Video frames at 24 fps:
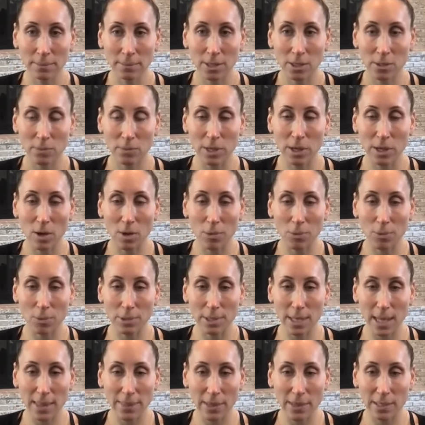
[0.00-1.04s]
Because we go through
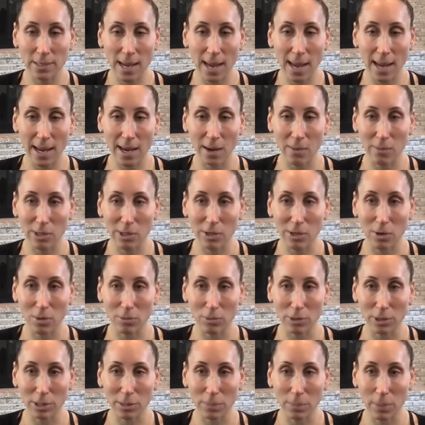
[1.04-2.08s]
the day and we don't
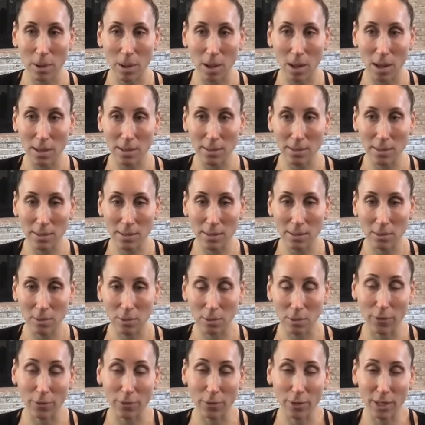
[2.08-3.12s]
really pause, or
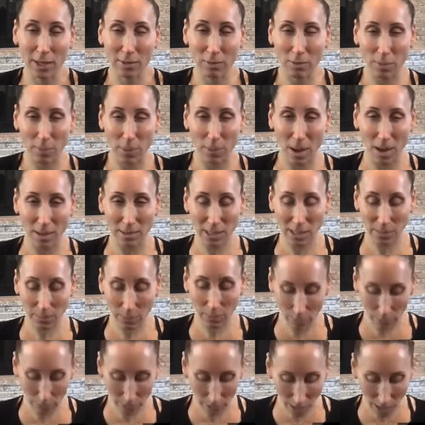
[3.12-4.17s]
we feel like we're pausing,
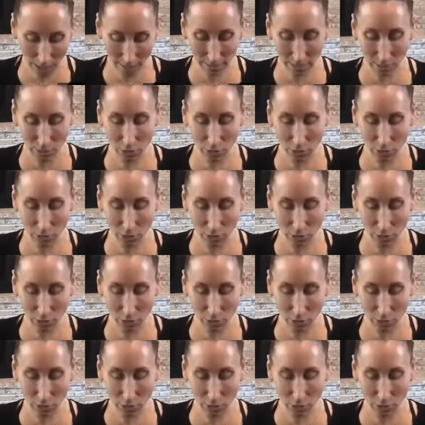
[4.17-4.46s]
but we're not.